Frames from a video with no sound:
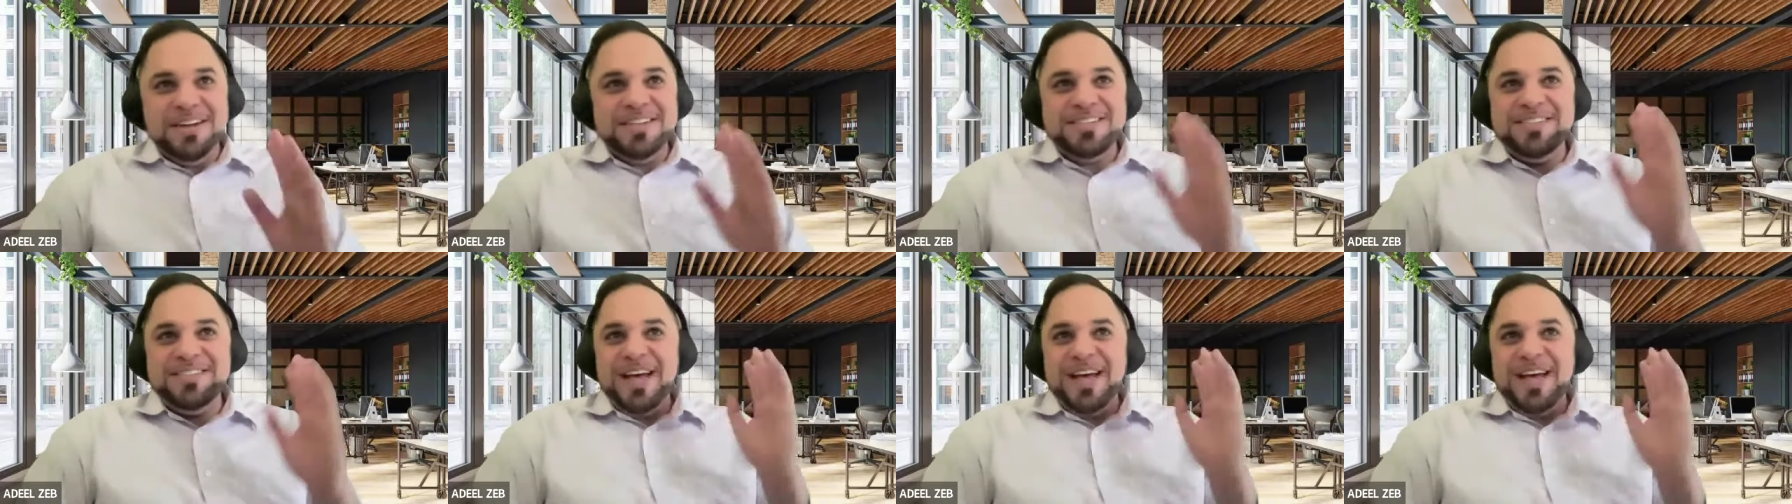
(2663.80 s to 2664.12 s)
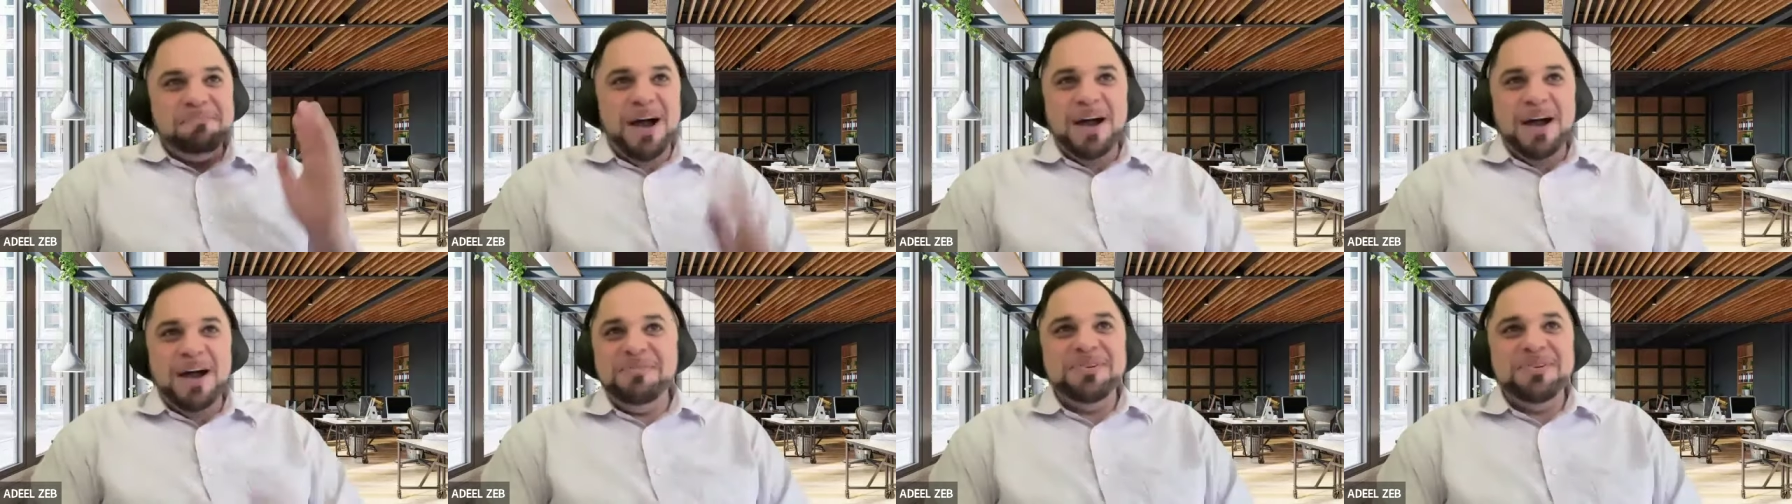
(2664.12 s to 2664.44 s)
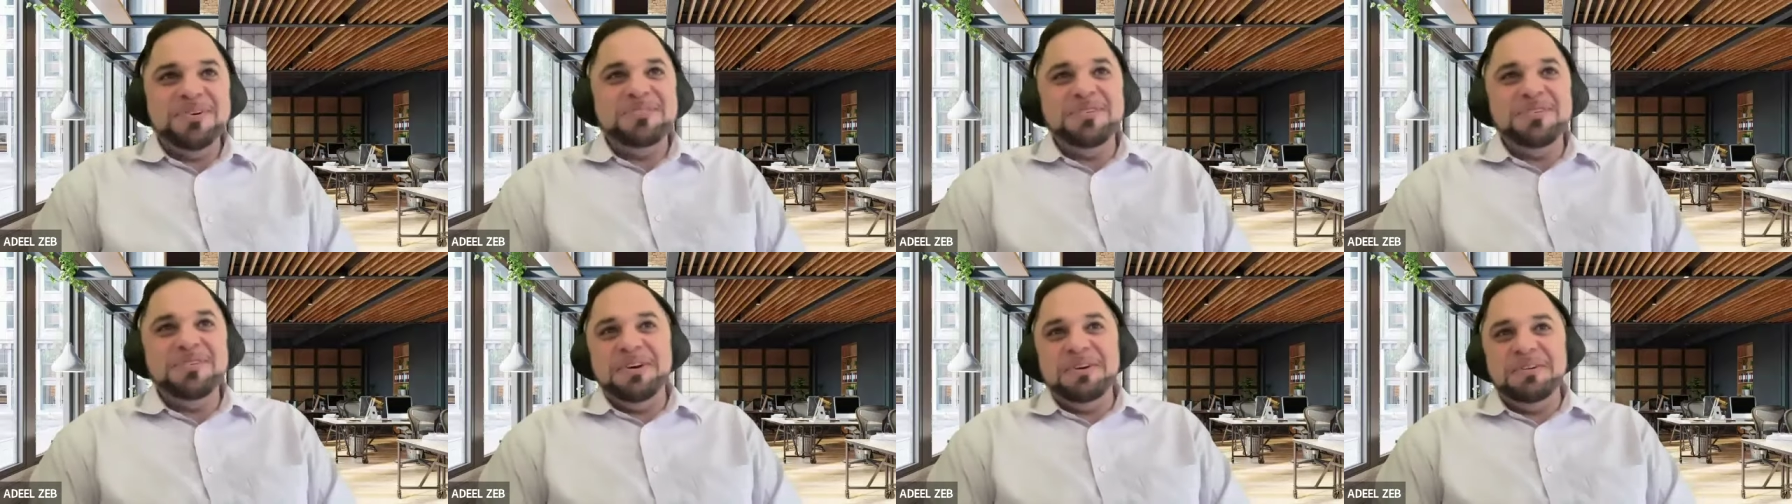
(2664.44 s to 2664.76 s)
finish that Bible
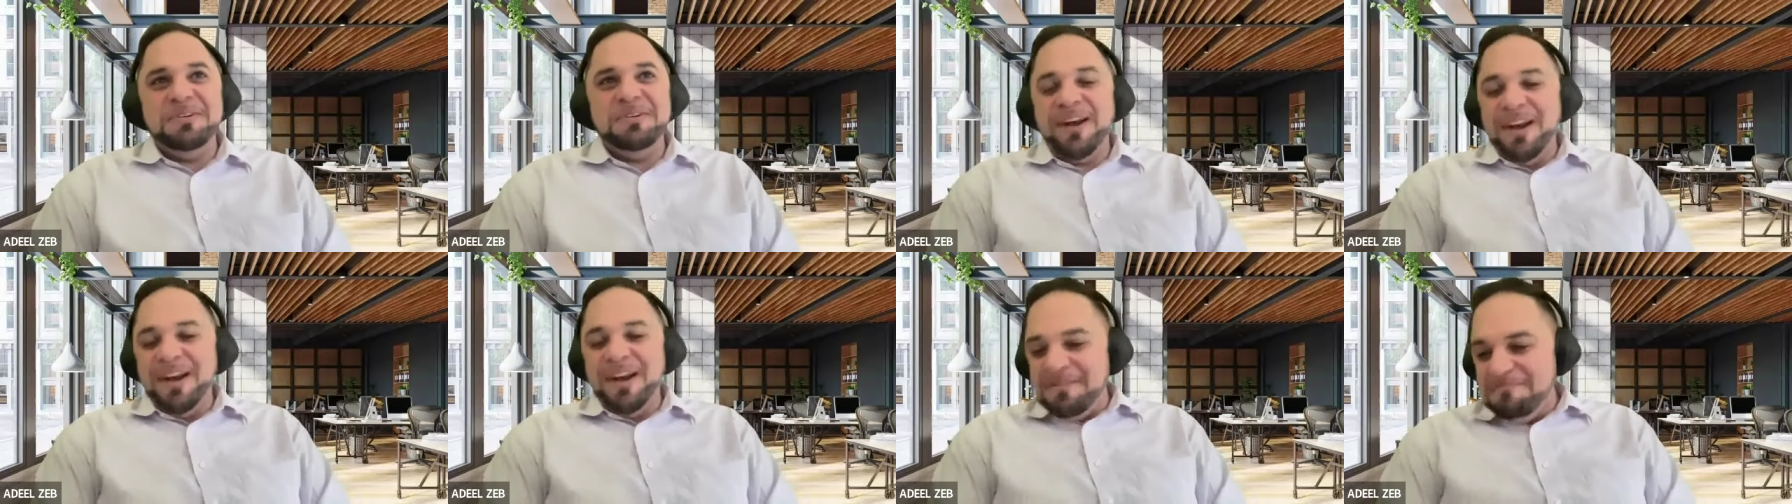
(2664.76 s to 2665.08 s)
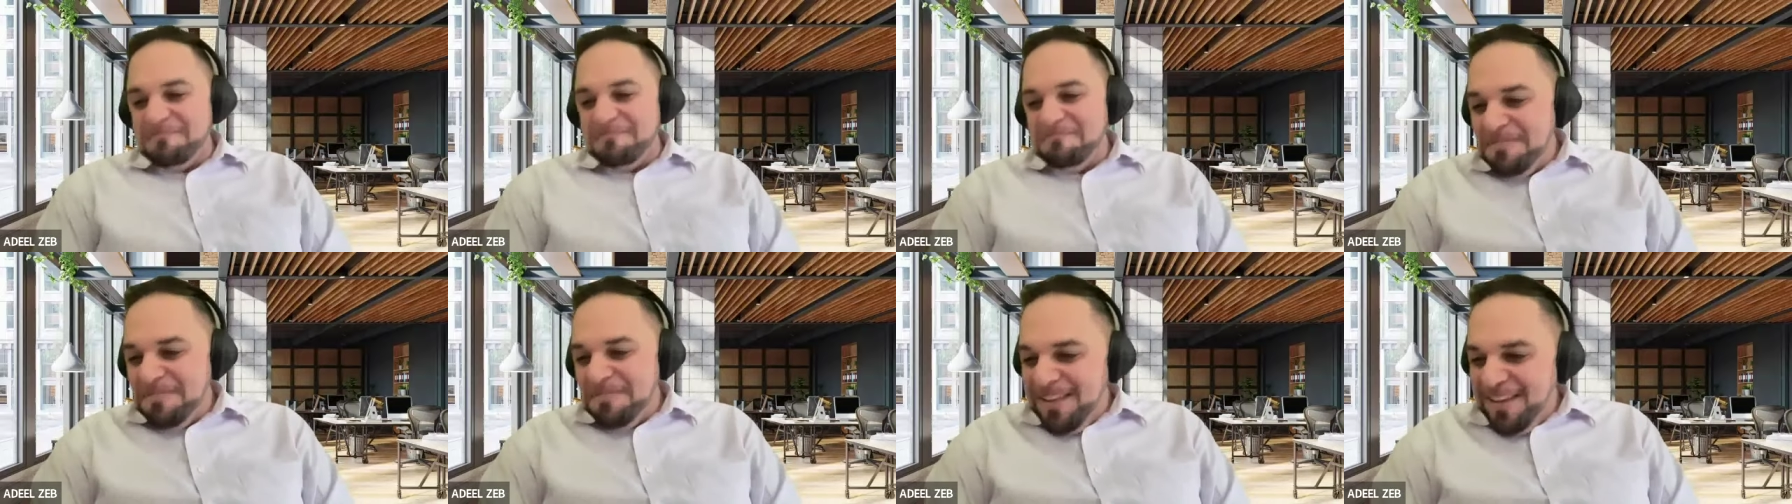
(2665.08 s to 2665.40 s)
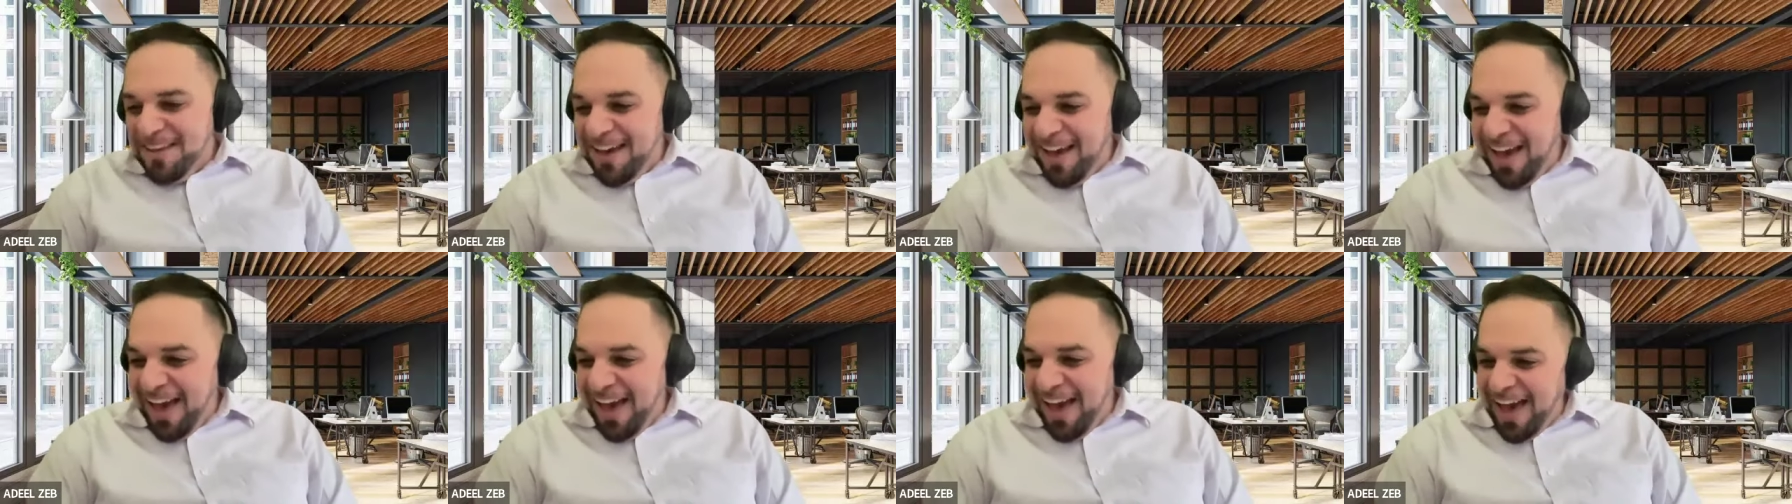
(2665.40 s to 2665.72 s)
quote right
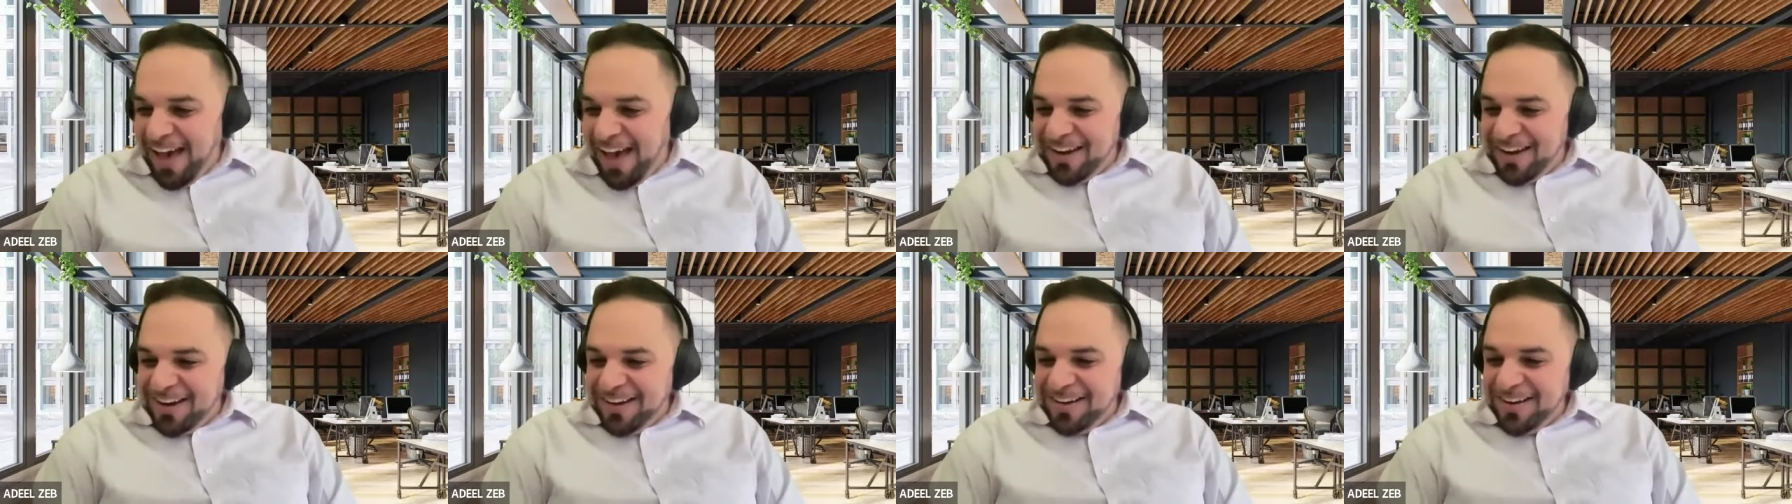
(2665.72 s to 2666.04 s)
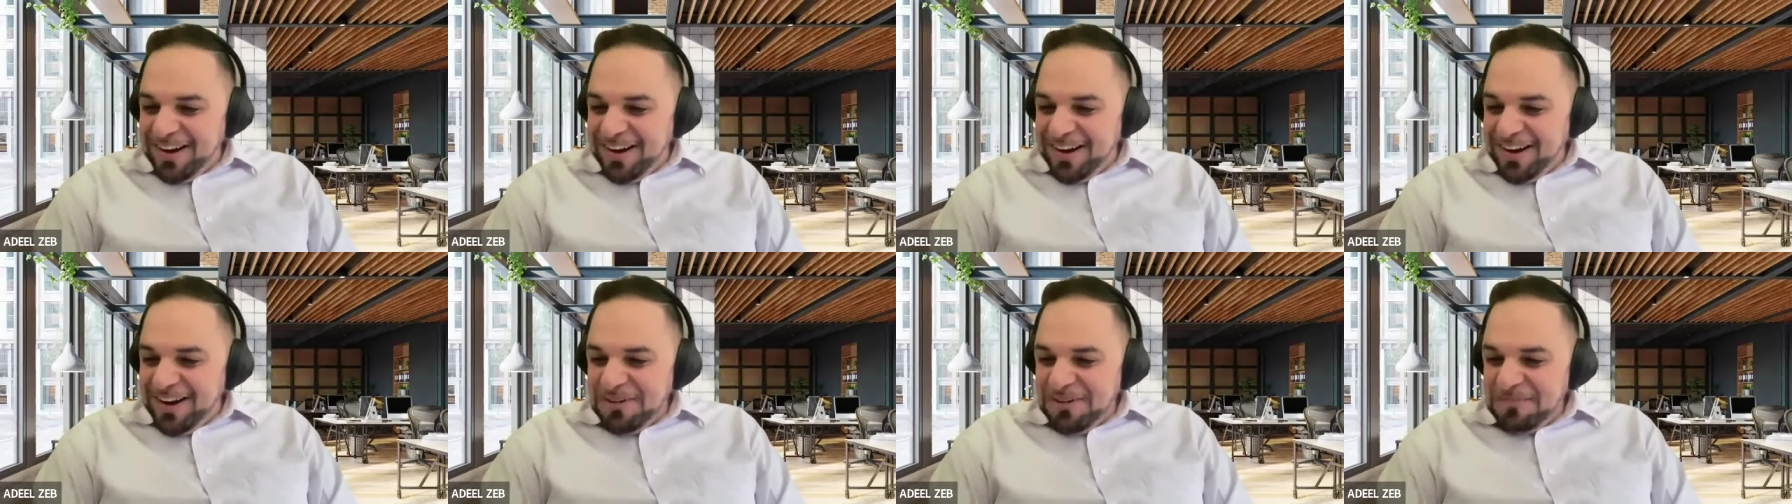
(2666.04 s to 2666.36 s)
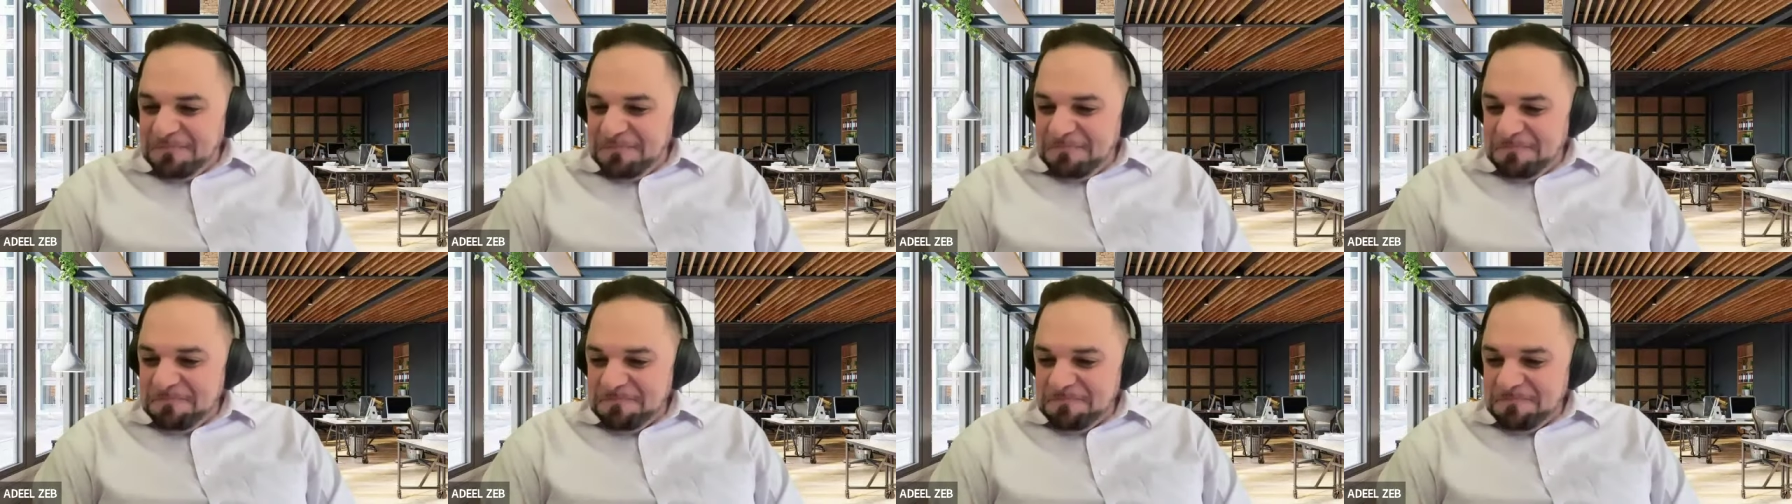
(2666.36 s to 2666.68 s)
and
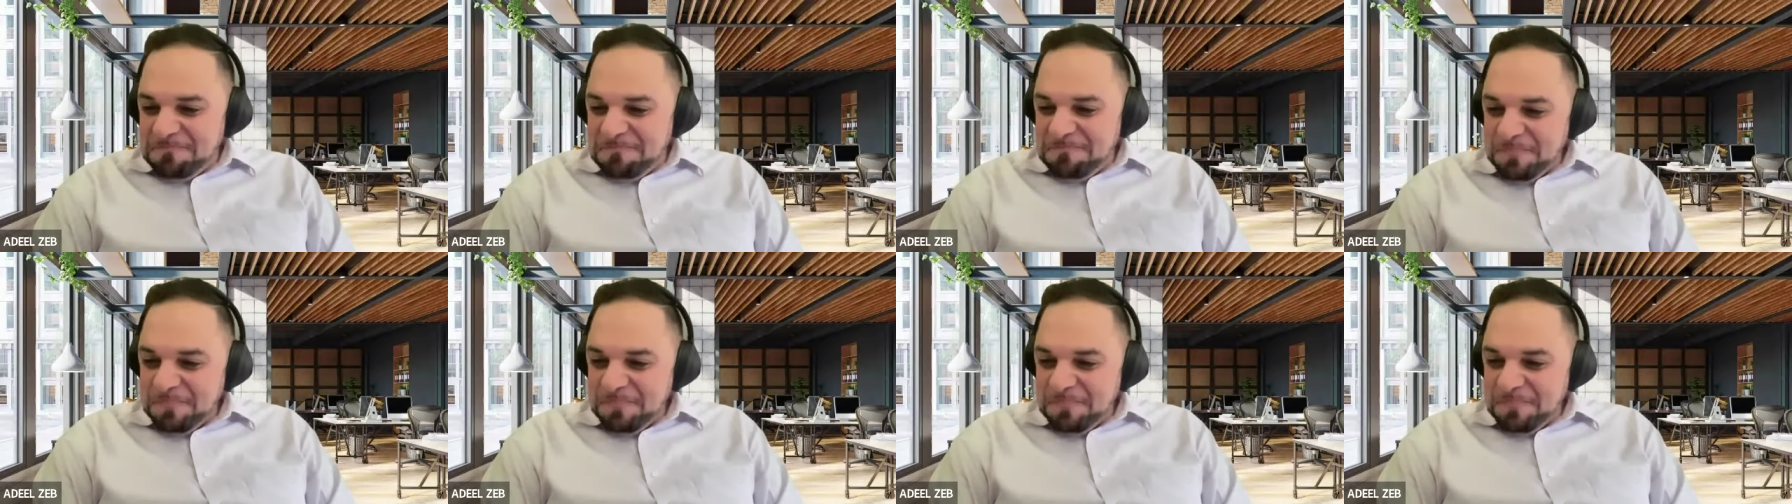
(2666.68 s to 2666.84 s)
um,